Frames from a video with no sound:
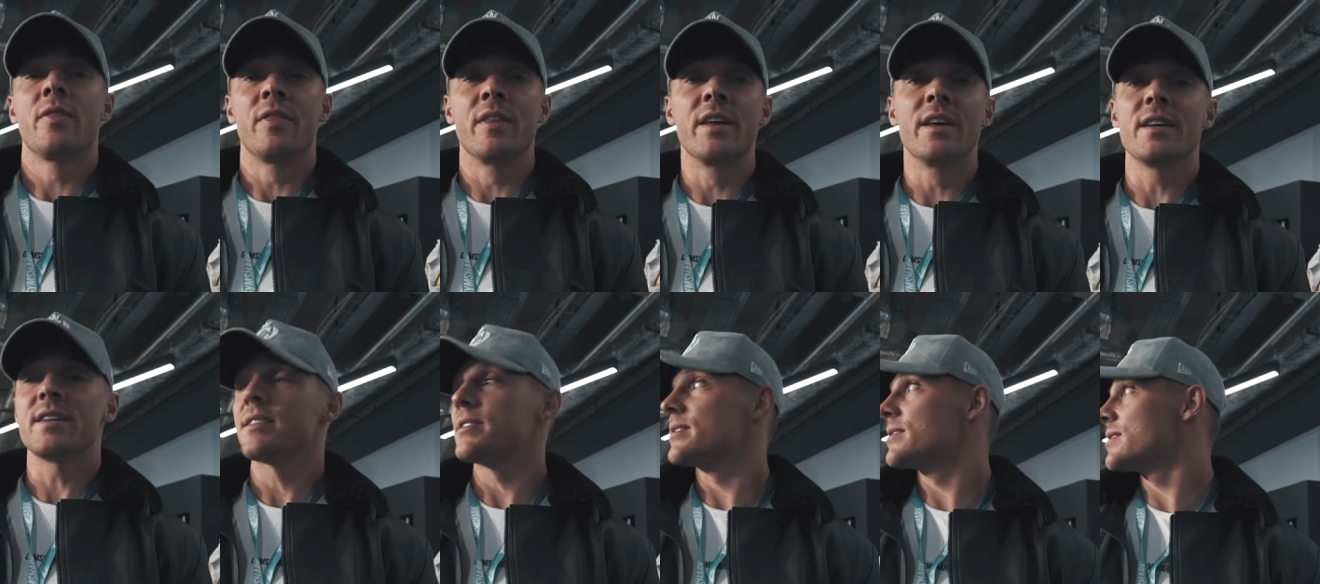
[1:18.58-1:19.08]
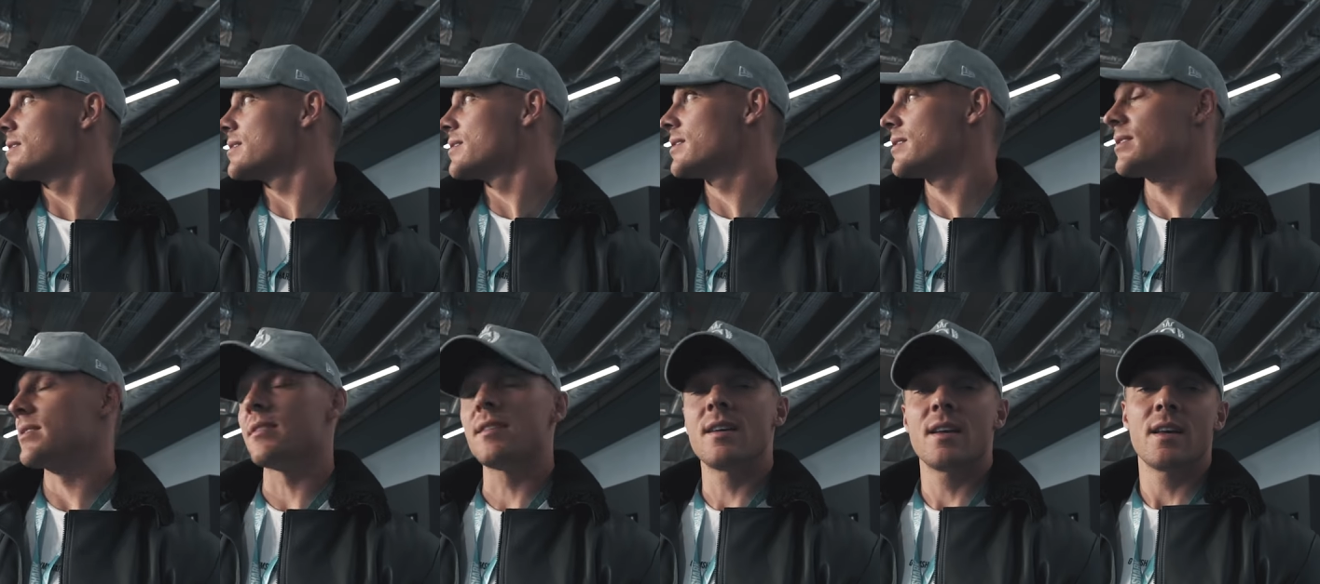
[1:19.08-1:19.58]
this
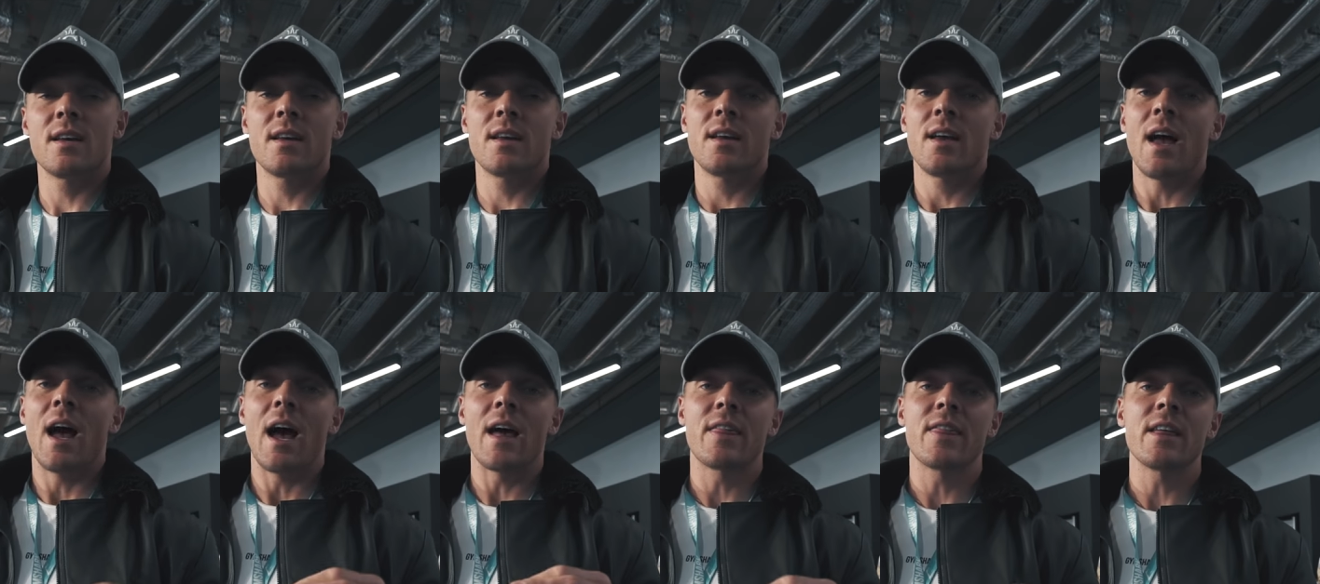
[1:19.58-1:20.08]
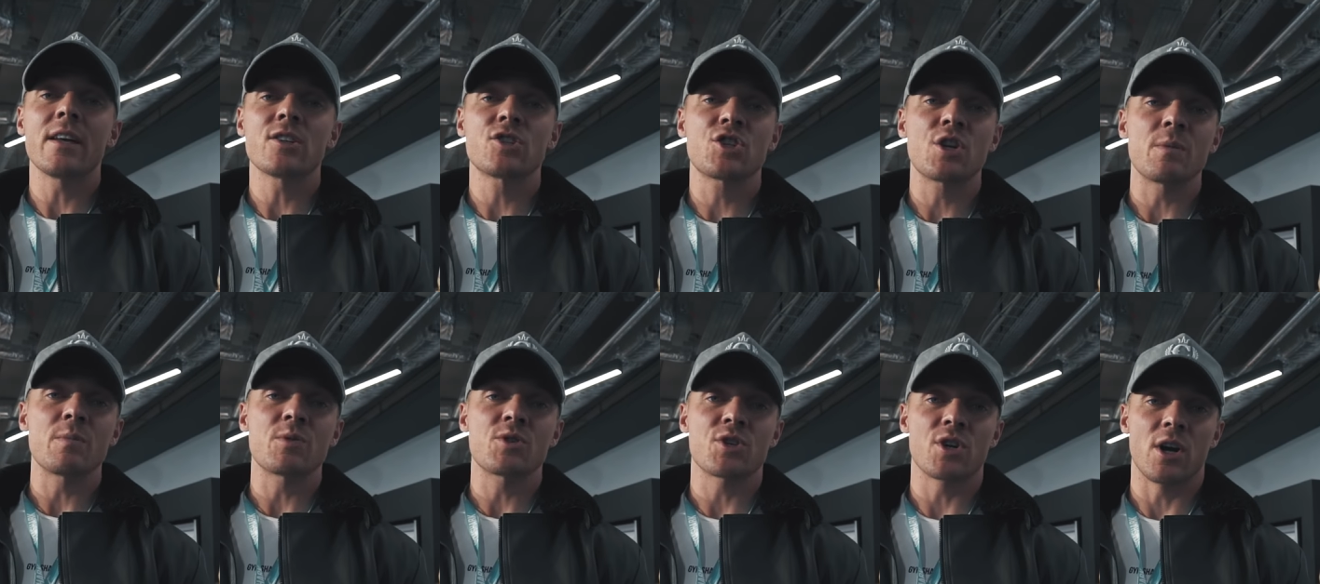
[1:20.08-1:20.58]
think
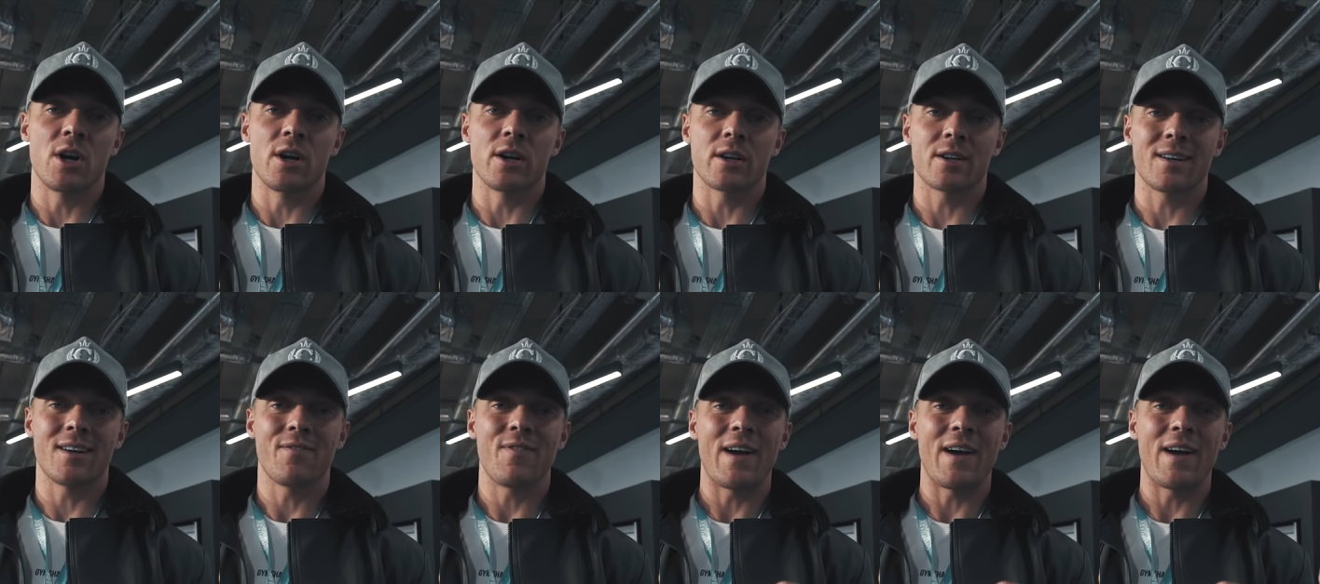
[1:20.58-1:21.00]
Gymshark,